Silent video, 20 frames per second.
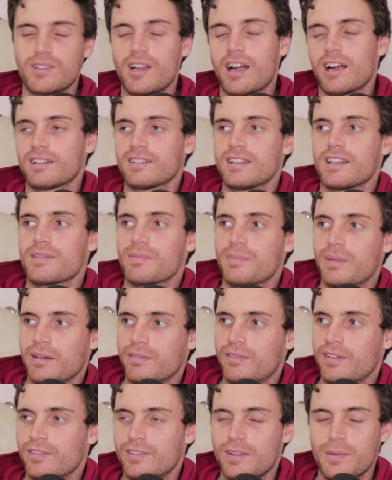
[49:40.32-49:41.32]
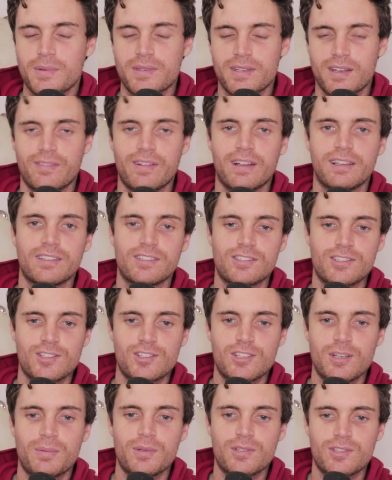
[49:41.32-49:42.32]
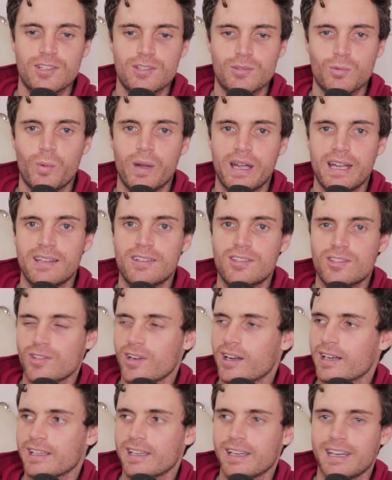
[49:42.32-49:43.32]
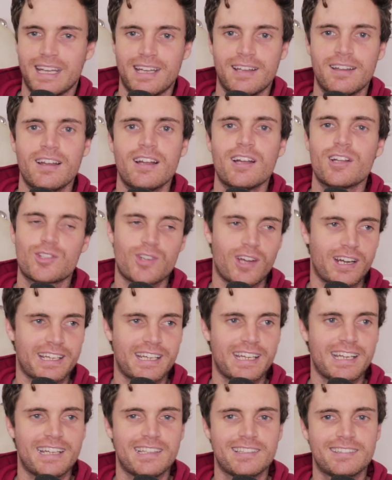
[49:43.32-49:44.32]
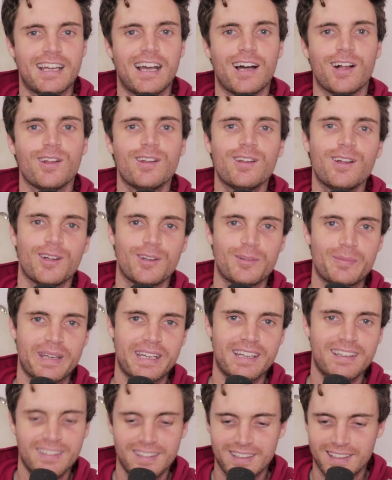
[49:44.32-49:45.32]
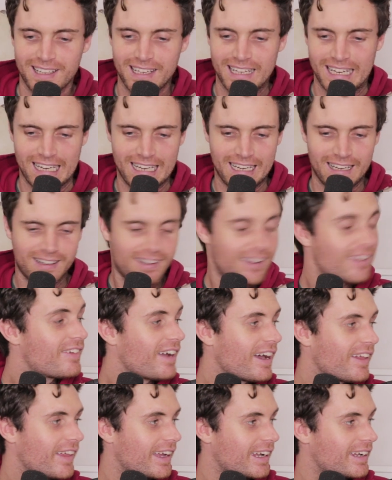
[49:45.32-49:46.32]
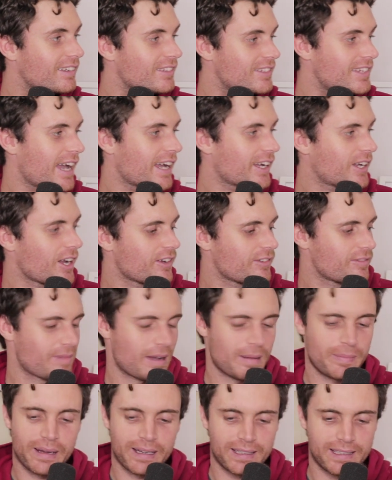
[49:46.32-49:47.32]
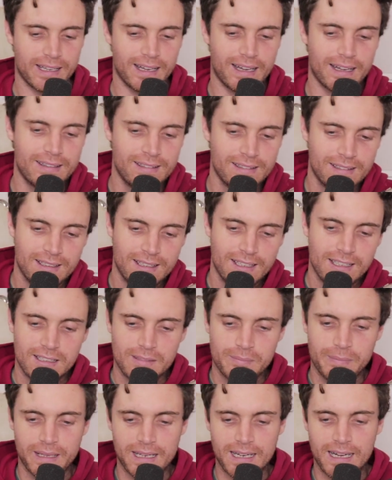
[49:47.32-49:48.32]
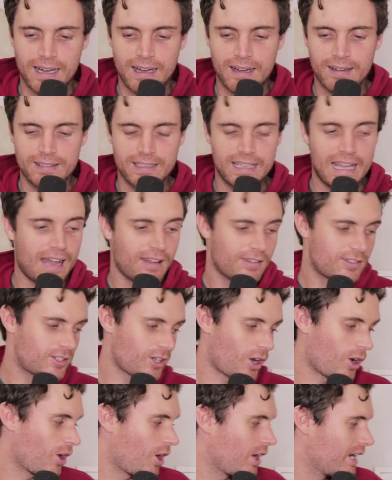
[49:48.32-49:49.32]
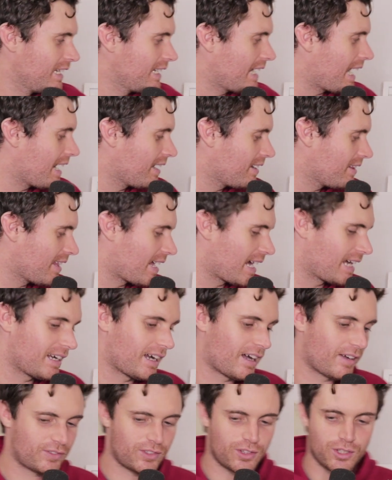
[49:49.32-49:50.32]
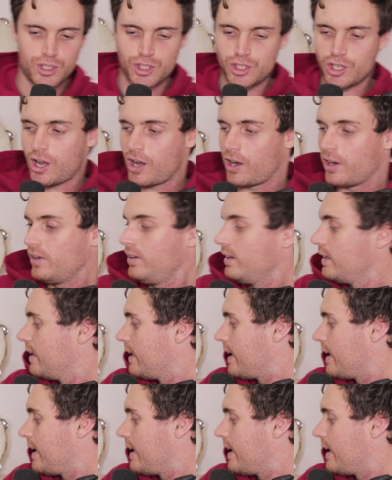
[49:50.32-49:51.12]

I reckon that's about 50% of our listenership is just weeds trying to get intel on me. of how they can take over my backyard. But yeah, so in Adelaide after the show,